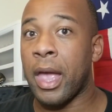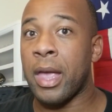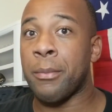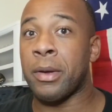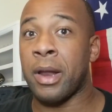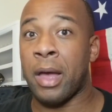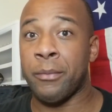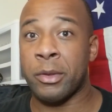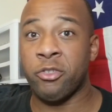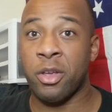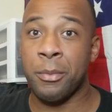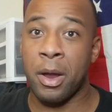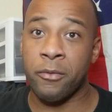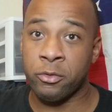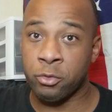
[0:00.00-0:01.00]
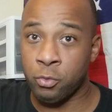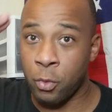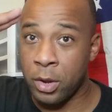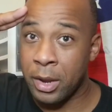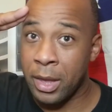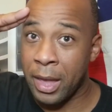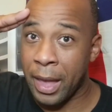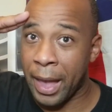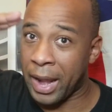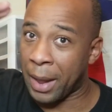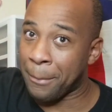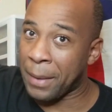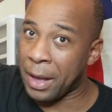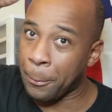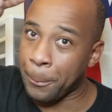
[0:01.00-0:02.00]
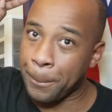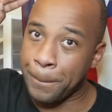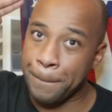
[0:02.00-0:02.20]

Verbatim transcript: Hey, but I've been J Rose One, and I'm out.